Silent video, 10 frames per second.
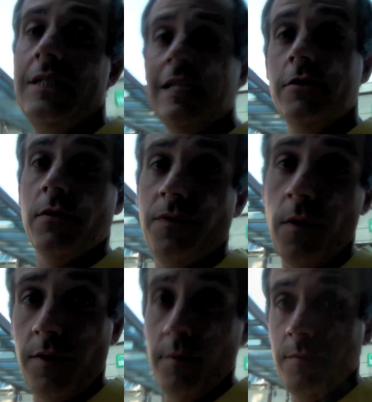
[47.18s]
teachers
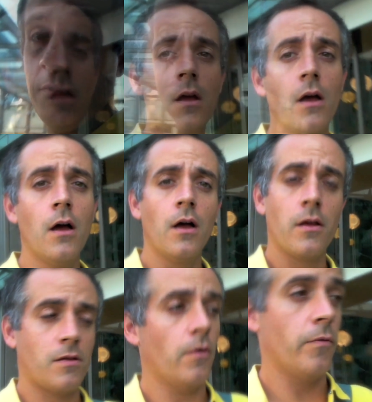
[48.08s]
for them.
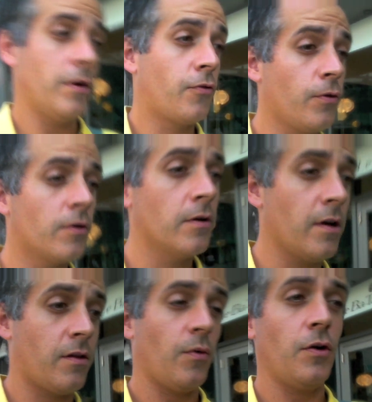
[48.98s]
So a recruiter
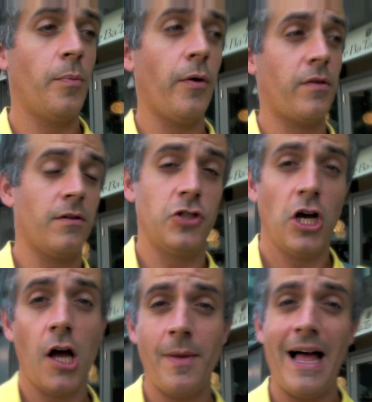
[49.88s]
is the one who posts the
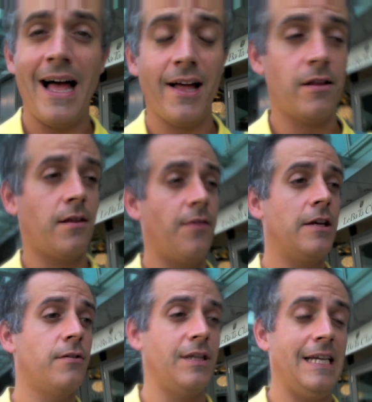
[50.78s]
job ads, they
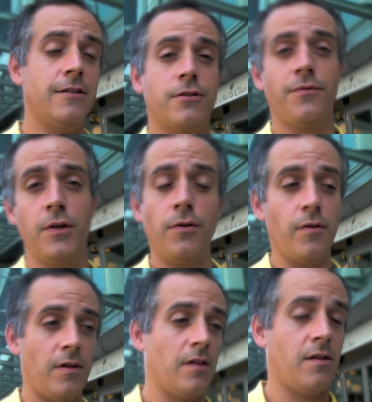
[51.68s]
do the
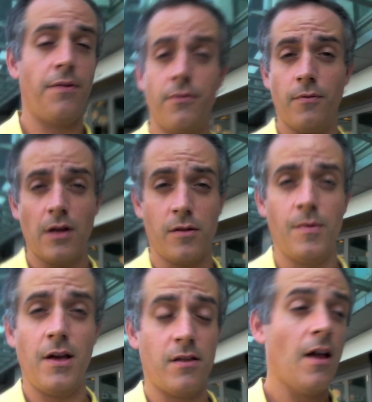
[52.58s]
interviews, they sift through
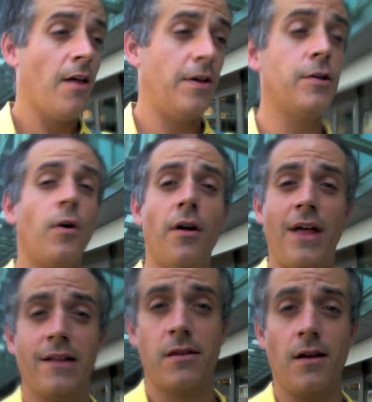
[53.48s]
resumes, they do all
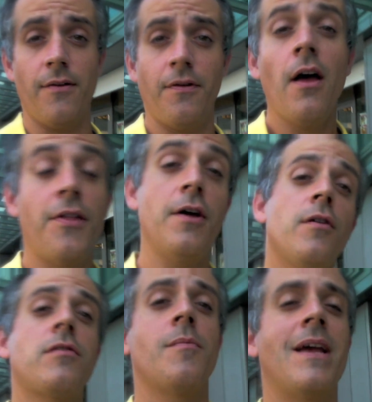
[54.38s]
that stuff. They
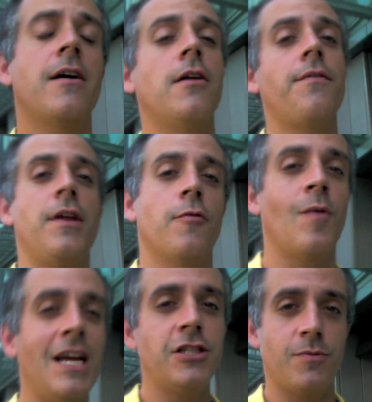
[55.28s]
also make all of the
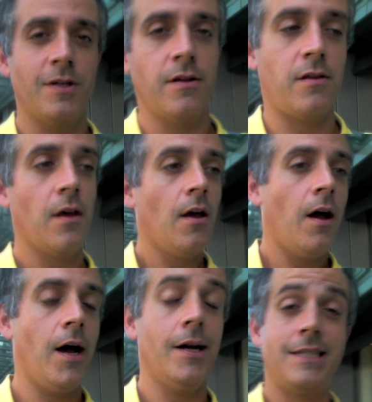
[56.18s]
arrangements
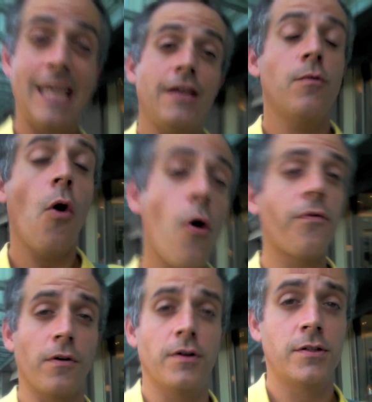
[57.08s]
to get you
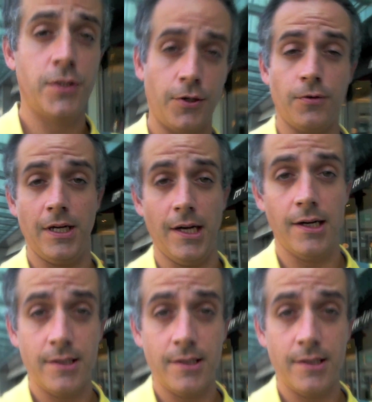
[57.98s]
over to Korea.